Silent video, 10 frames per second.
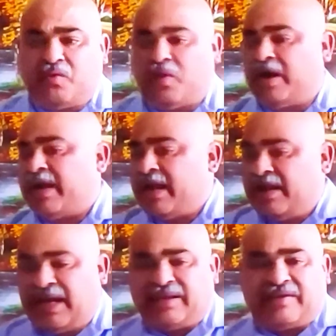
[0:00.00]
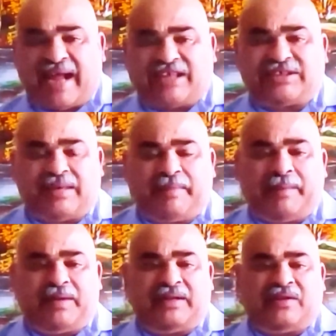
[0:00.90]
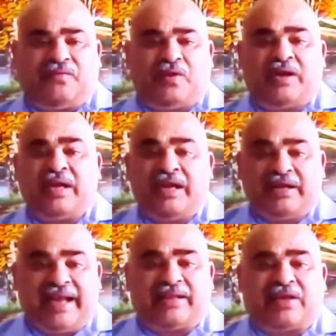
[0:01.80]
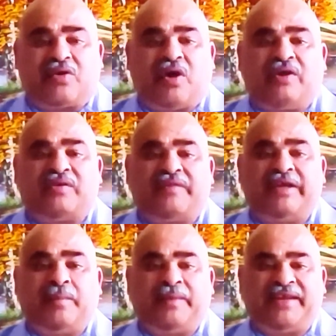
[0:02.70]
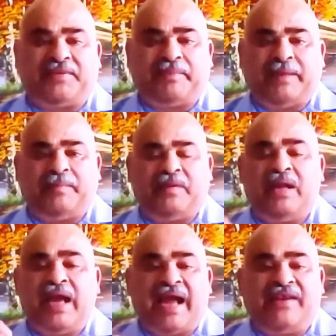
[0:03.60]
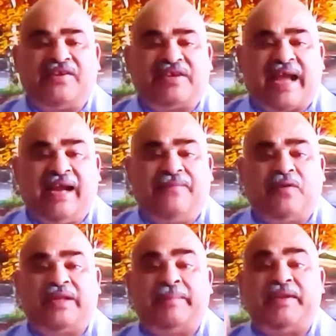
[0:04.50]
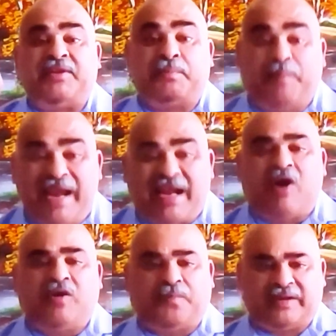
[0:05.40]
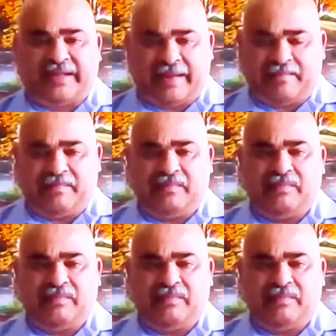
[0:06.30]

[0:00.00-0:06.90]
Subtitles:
world, let the national people in the world take the cause of the oppressed people and stand for them and speak out for them.